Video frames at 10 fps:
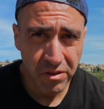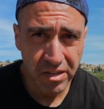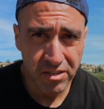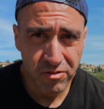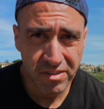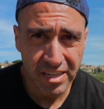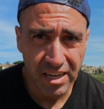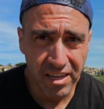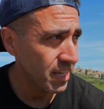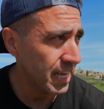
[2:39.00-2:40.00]
thing to say.
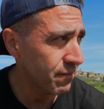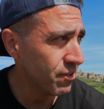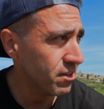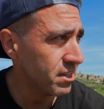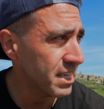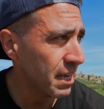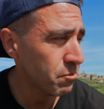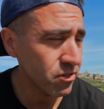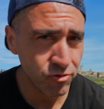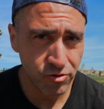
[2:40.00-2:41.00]
They have here the
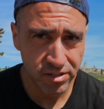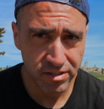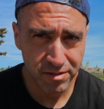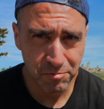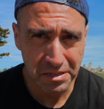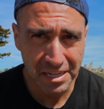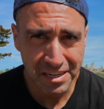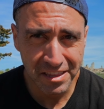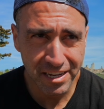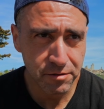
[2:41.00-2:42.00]
cypress trees, but I
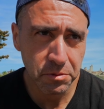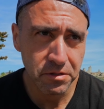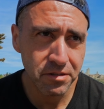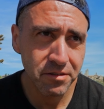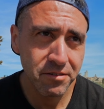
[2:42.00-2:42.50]
need the expert